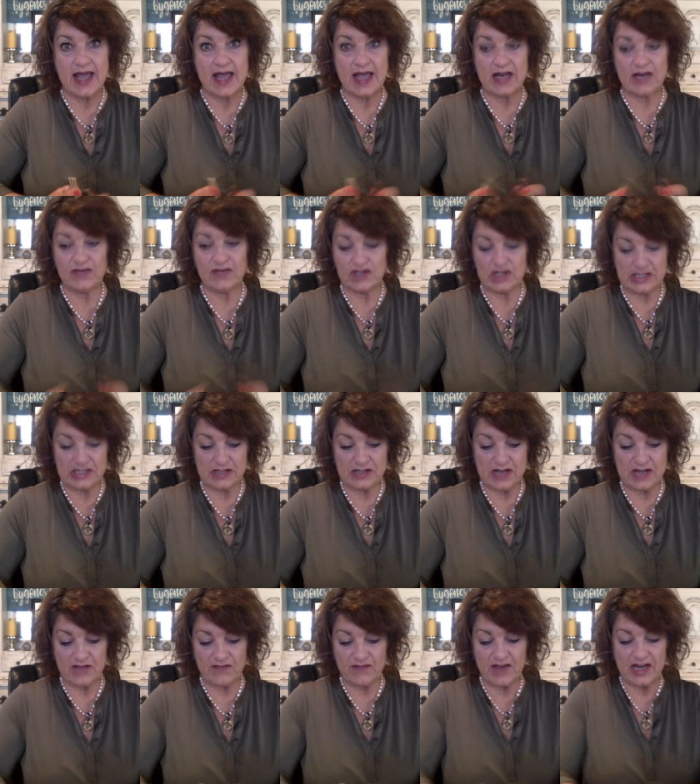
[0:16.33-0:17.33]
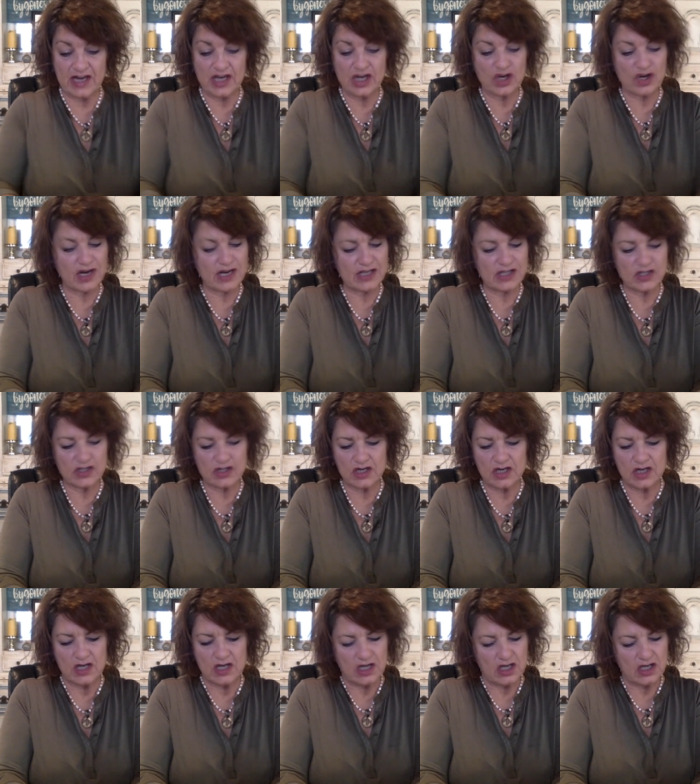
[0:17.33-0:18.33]
And if you're still not finding your answer,
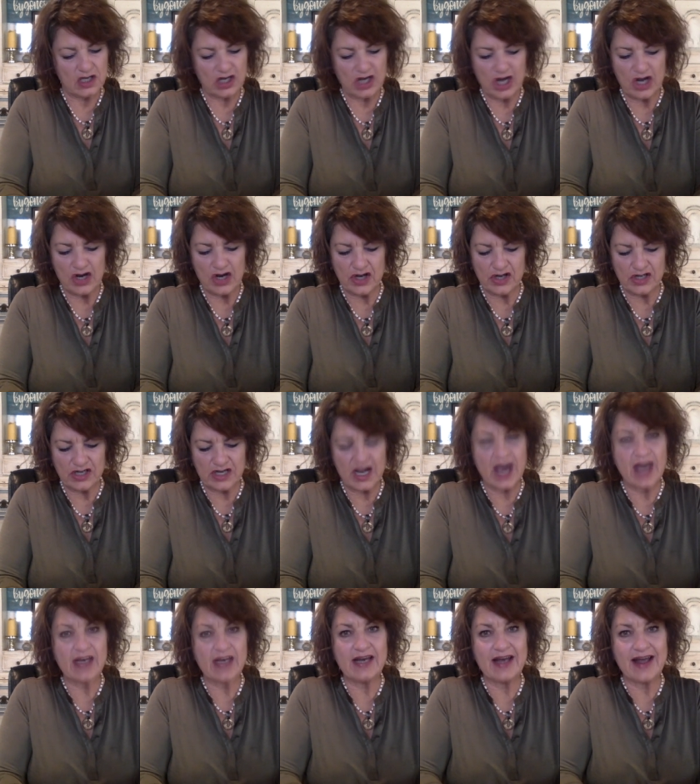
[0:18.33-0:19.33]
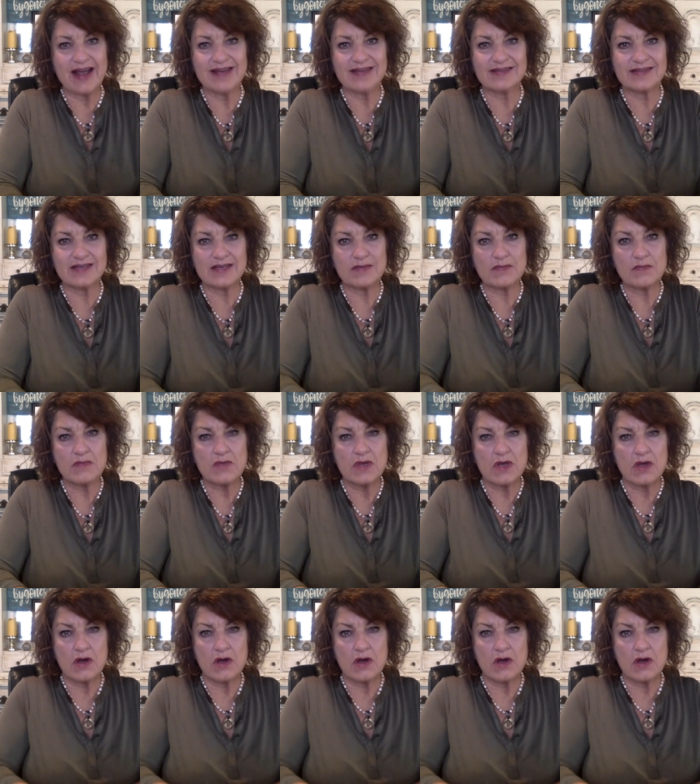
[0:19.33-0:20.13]
you know, go to God and ask Him,